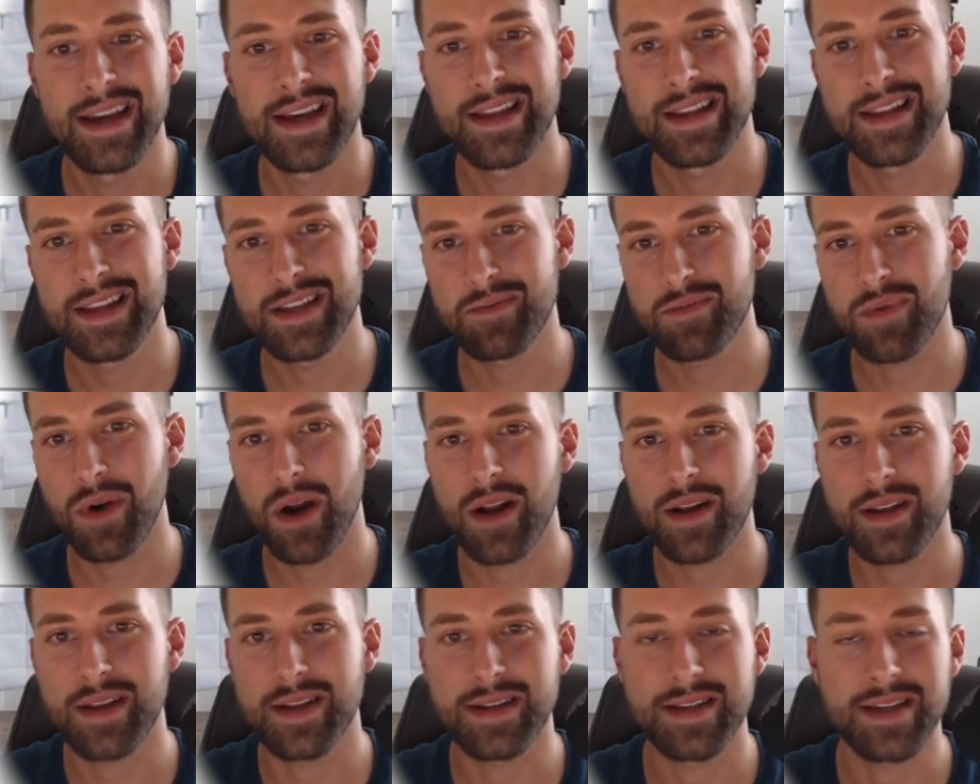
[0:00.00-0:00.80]
This
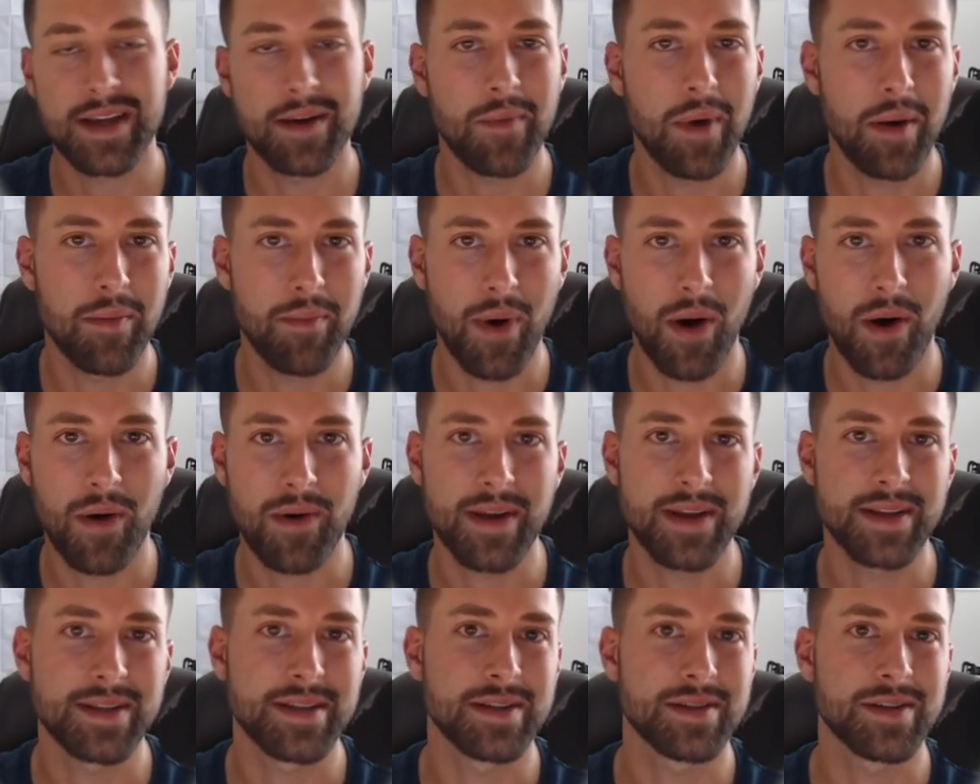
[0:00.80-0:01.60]
product is somewhat
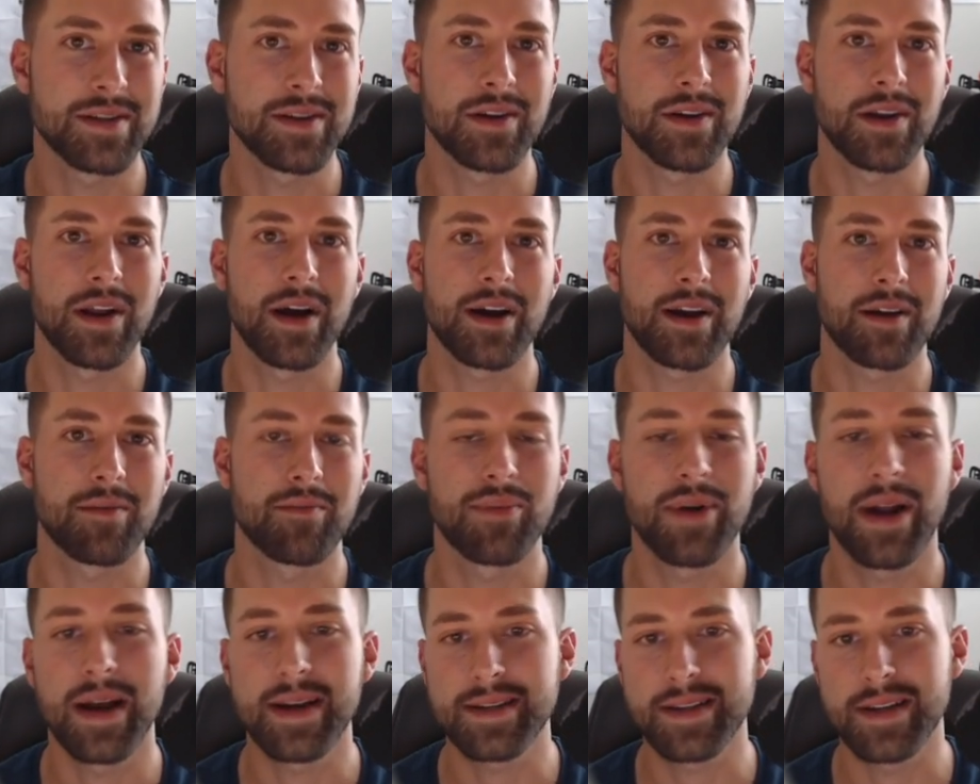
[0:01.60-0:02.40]
bulky since you cannot
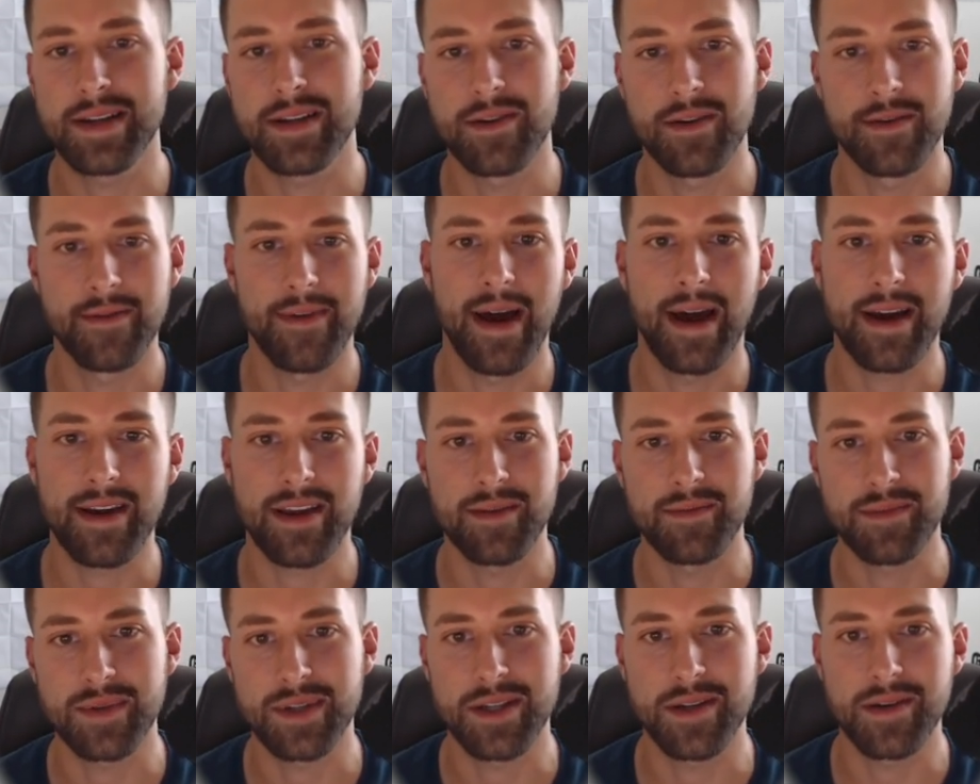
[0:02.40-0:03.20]
compress it or
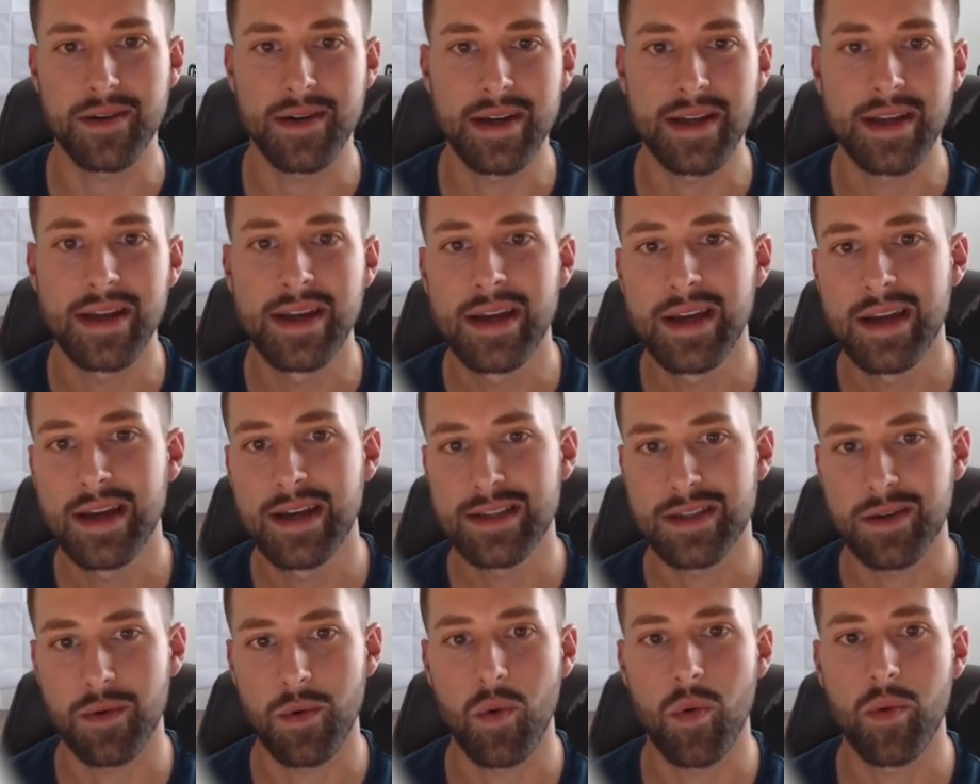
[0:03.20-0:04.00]
vacuum seal it,
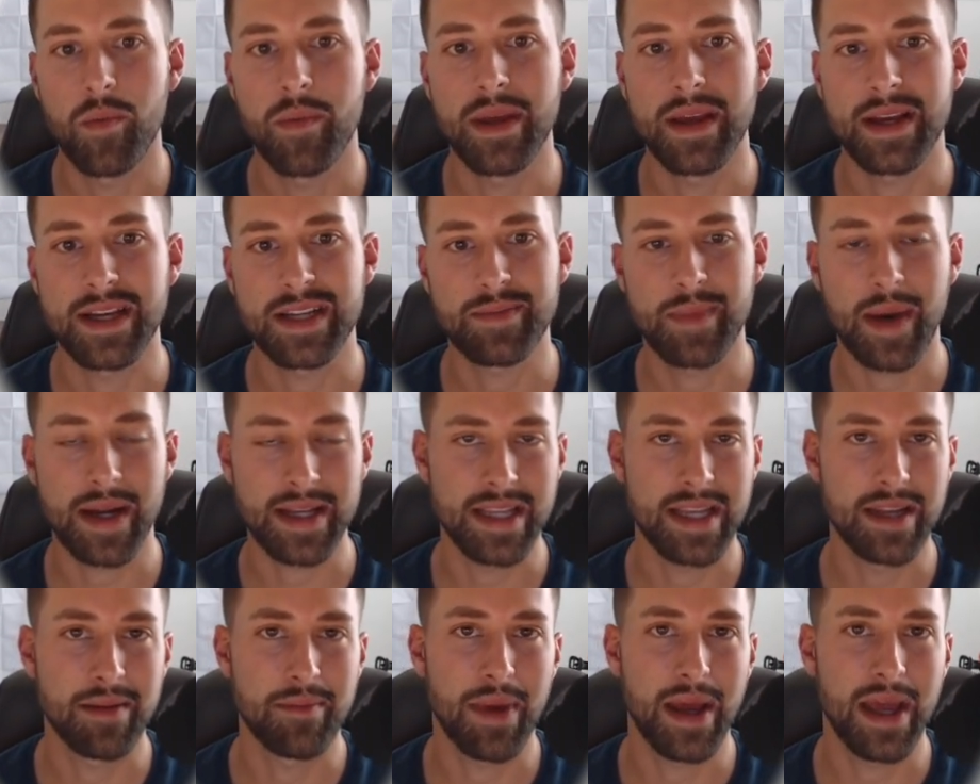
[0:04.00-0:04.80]
so we would be
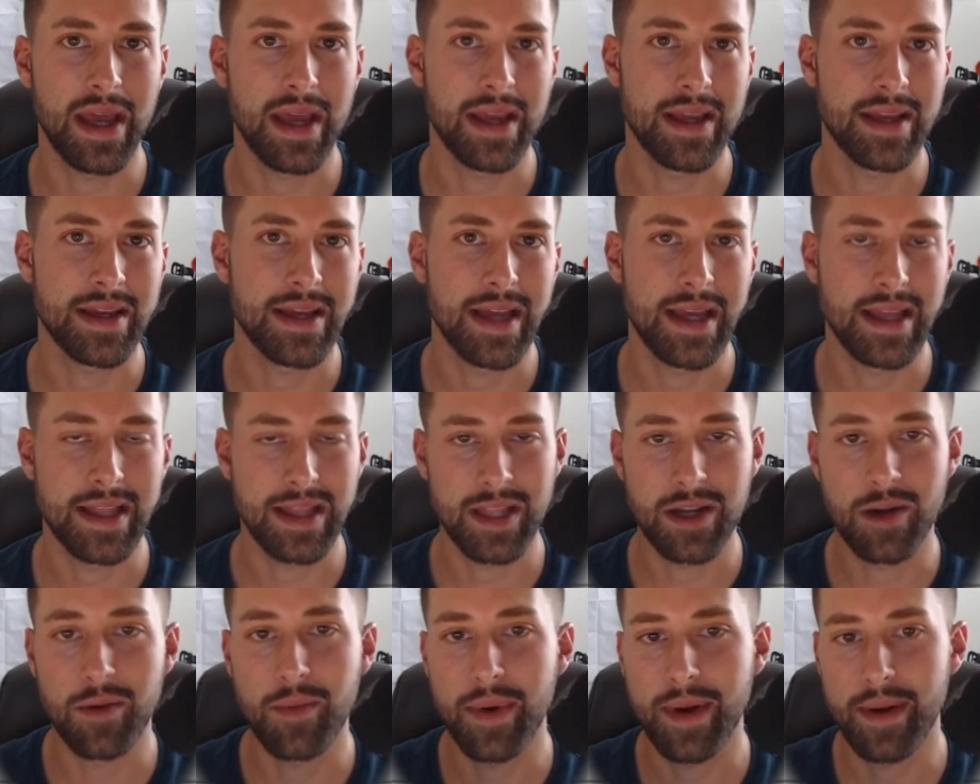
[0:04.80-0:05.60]
expected to pay a
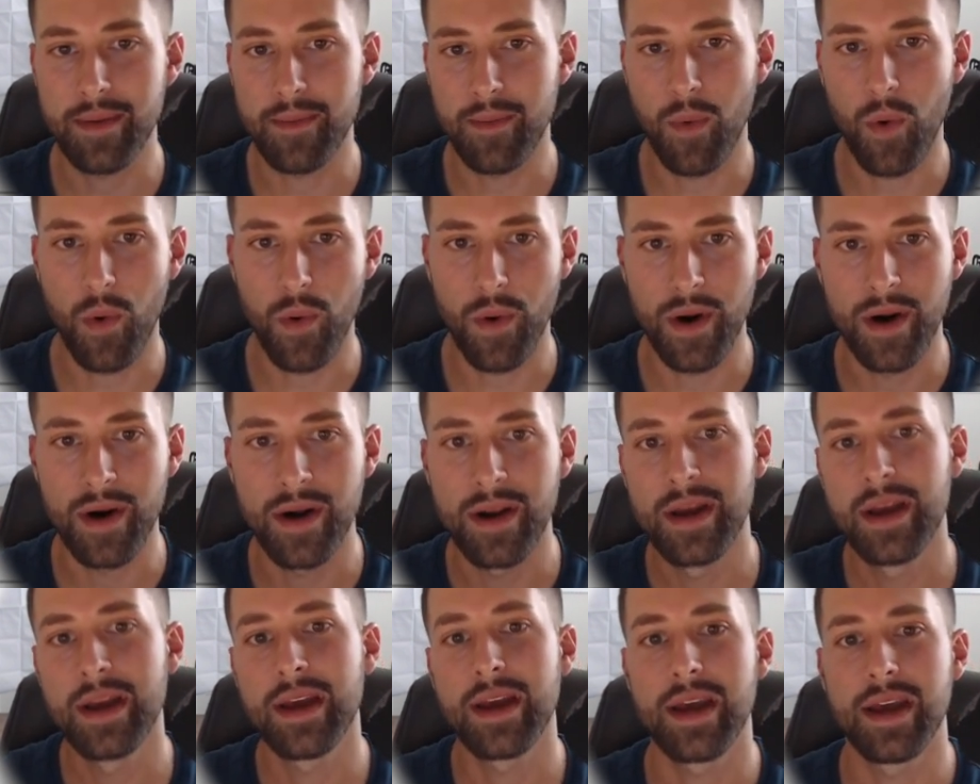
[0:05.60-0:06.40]
little bit more
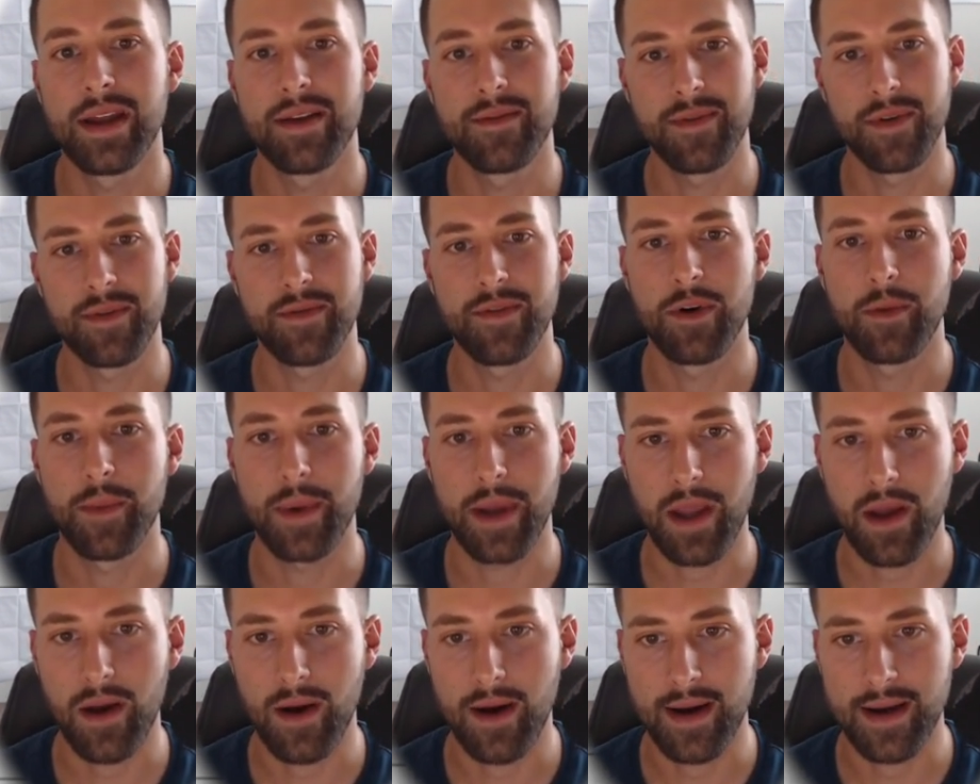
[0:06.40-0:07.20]
in
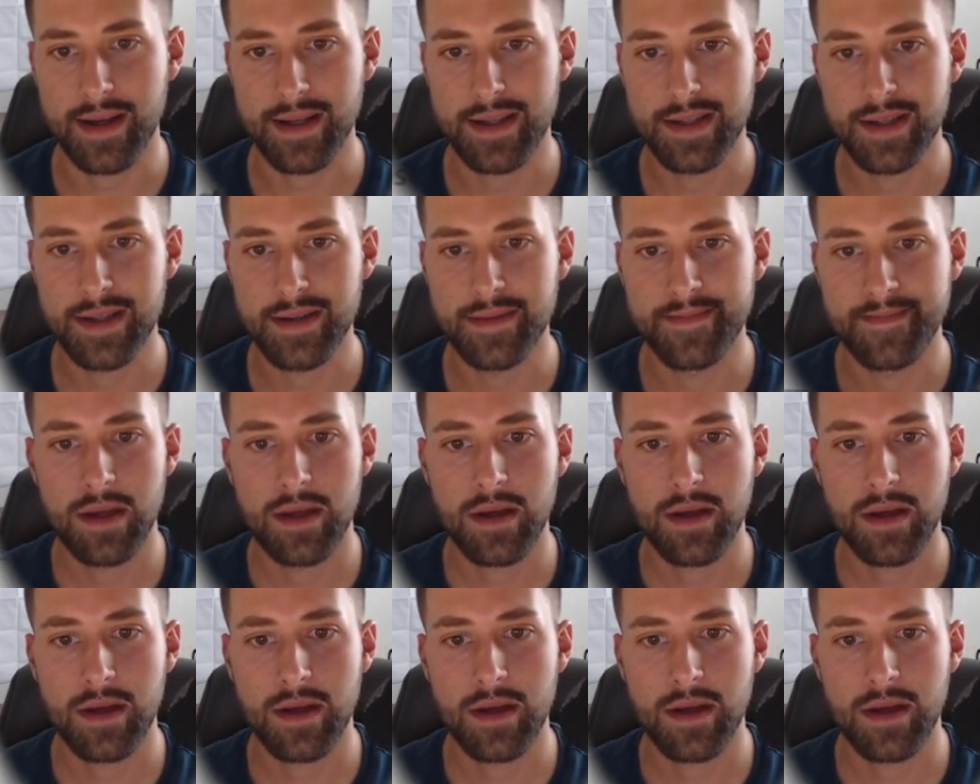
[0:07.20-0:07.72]
fulfillment cost.